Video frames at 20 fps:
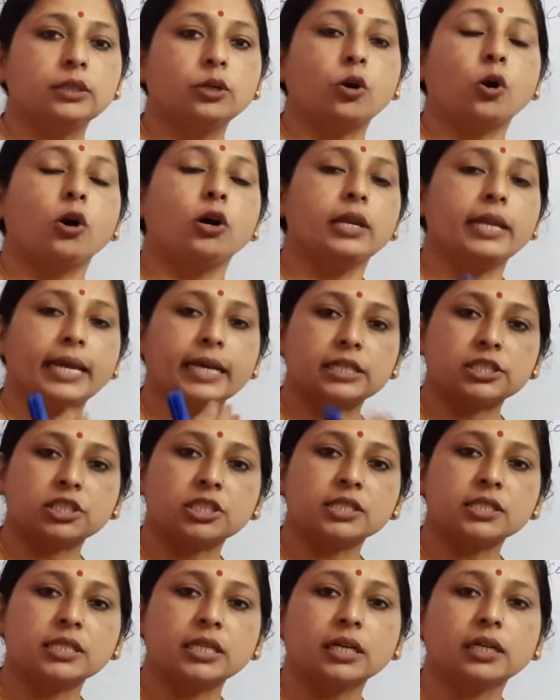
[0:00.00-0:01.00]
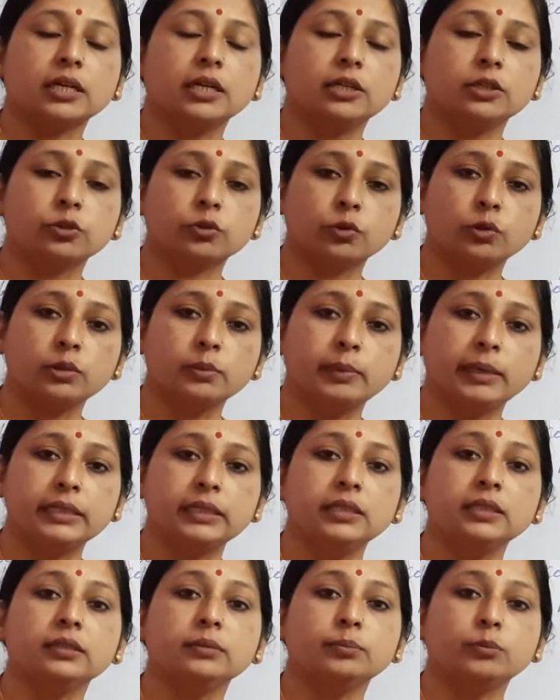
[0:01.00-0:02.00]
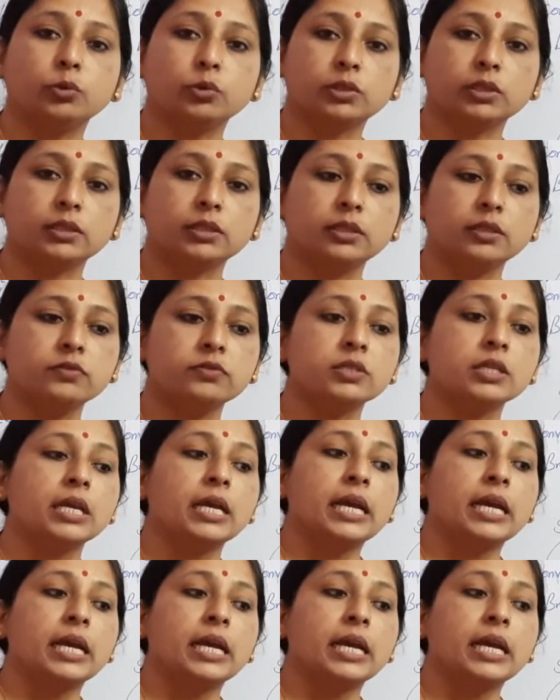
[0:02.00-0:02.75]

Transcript: All actions are controlled by the motor nerves,